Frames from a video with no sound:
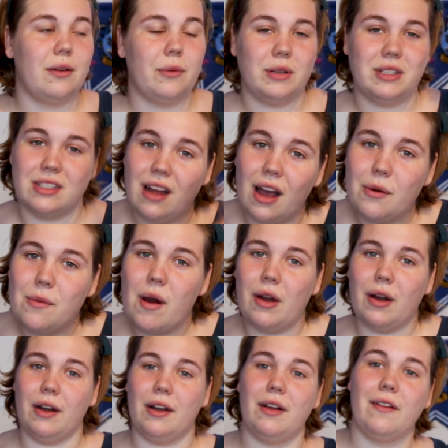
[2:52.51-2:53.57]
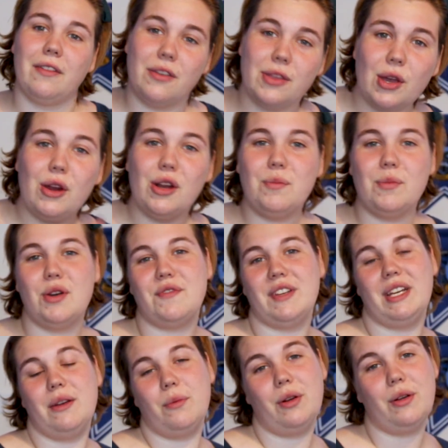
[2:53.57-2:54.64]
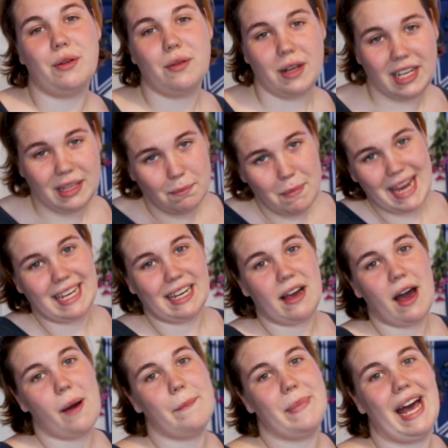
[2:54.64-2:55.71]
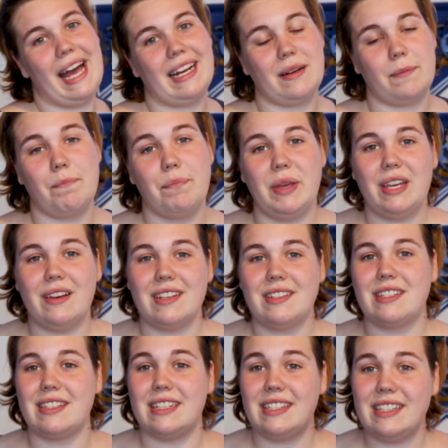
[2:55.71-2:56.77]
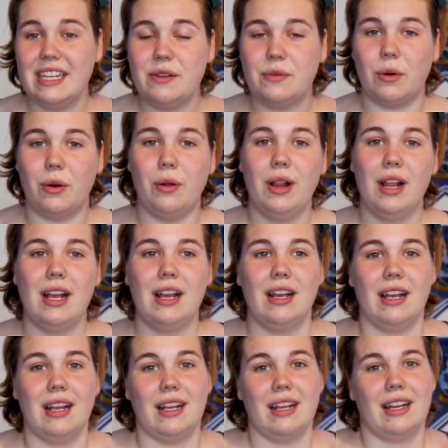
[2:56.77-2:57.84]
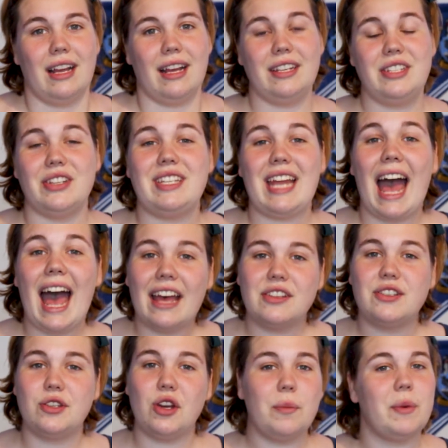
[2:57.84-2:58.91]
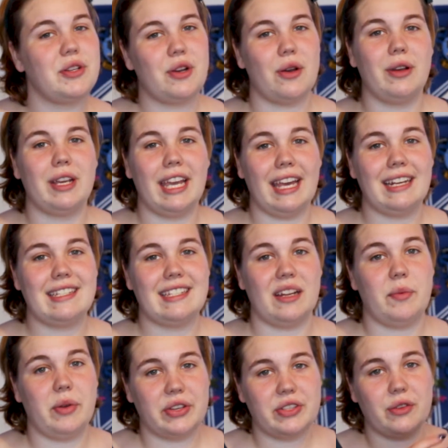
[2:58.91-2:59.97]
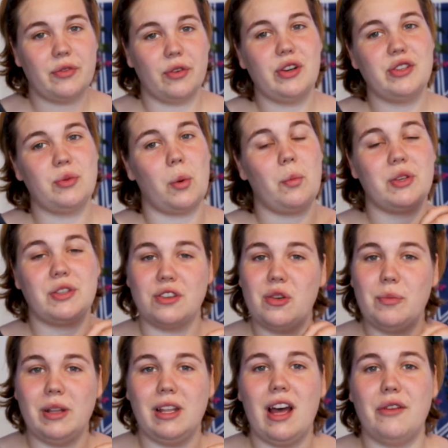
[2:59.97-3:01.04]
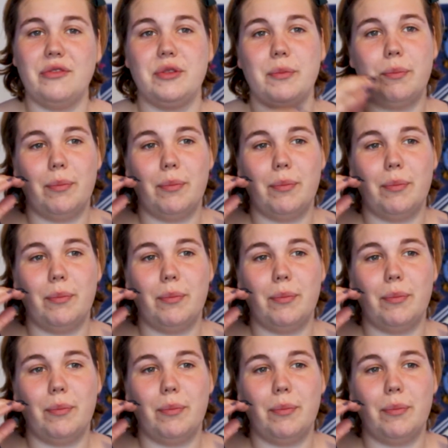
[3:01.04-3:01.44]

which is not a word, the third movie will make a comeback, because the sequel just has so much going against it, because the first one was so beloved,